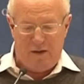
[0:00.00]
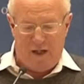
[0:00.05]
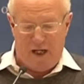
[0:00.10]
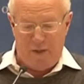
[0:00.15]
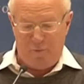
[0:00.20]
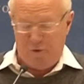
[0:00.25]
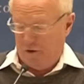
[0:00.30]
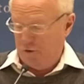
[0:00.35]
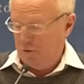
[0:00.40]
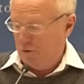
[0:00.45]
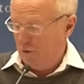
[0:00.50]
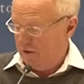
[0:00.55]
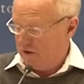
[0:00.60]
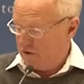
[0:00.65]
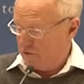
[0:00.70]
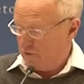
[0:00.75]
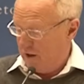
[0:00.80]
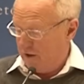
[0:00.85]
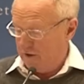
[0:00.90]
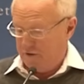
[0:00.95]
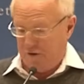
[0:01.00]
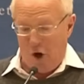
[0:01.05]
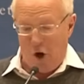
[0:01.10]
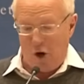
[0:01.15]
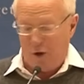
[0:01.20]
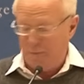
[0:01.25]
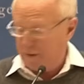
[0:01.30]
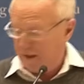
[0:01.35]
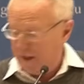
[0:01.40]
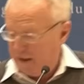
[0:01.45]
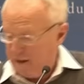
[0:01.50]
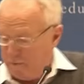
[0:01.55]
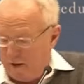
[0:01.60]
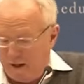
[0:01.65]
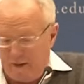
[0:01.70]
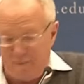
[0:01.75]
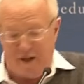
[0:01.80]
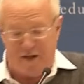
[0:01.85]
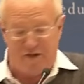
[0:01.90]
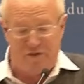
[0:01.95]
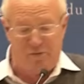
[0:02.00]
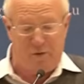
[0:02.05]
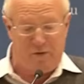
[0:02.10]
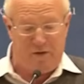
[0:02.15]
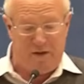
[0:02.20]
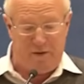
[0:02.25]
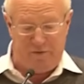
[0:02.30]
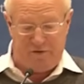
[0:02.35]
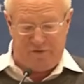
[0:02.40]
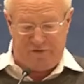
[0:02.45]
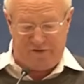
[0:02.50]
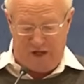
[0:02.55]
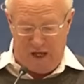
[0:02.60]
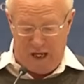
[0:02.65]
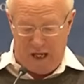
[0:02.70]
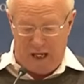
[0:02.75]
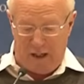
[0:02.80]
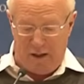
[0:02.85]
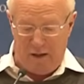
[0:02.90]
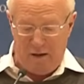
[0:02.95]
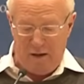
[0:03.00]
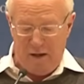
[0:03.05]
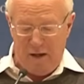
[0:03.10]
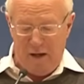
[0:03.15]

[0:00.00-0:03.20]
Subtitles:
I wouldn't call Israel a dog, but anyway, that's what he was saying.